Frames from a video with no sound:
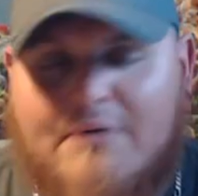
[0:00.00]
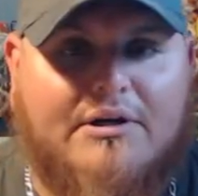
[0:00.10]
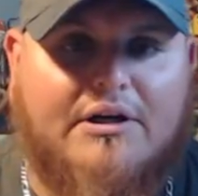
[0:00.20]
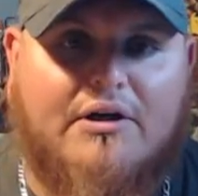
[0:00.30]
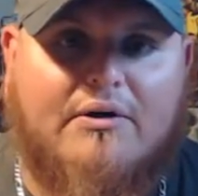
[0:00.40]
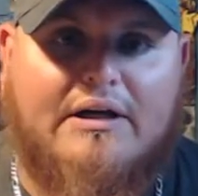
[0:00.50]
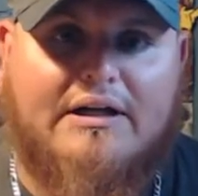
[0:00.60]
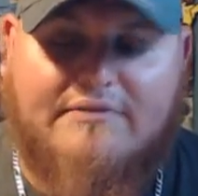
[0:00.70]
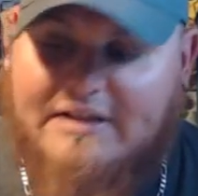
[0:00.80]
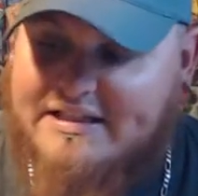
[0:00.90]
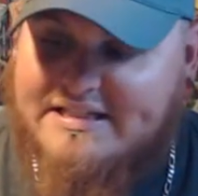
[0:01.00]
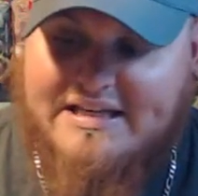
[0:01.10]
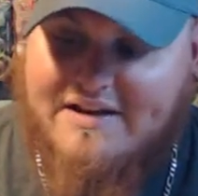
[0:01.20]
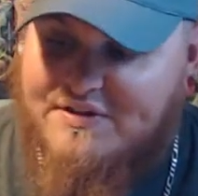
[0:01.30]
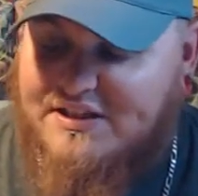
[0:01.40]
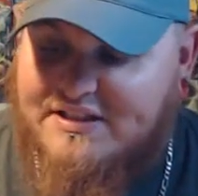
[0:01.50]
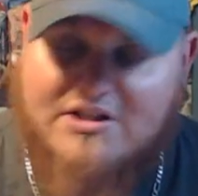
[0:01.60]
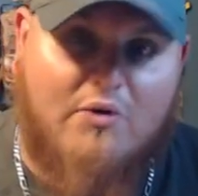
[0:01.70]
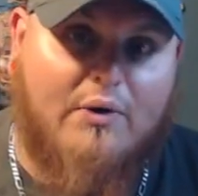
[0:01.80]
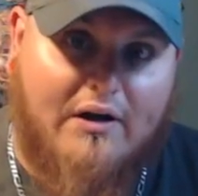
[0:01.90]
going to go ahead and let you see everything
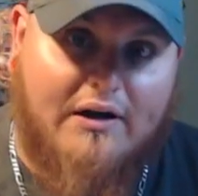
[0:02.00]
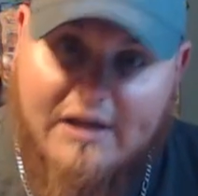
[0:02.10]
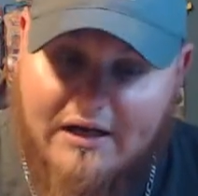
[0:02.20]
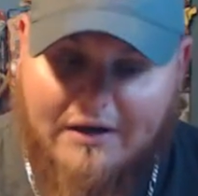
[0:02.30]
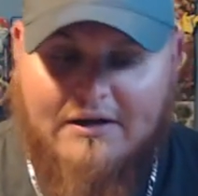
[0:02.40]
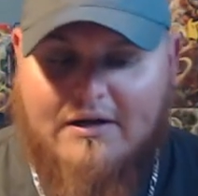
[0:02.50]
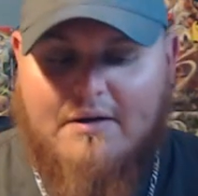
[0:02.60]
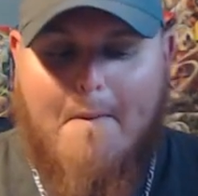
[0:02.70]
that's going on here.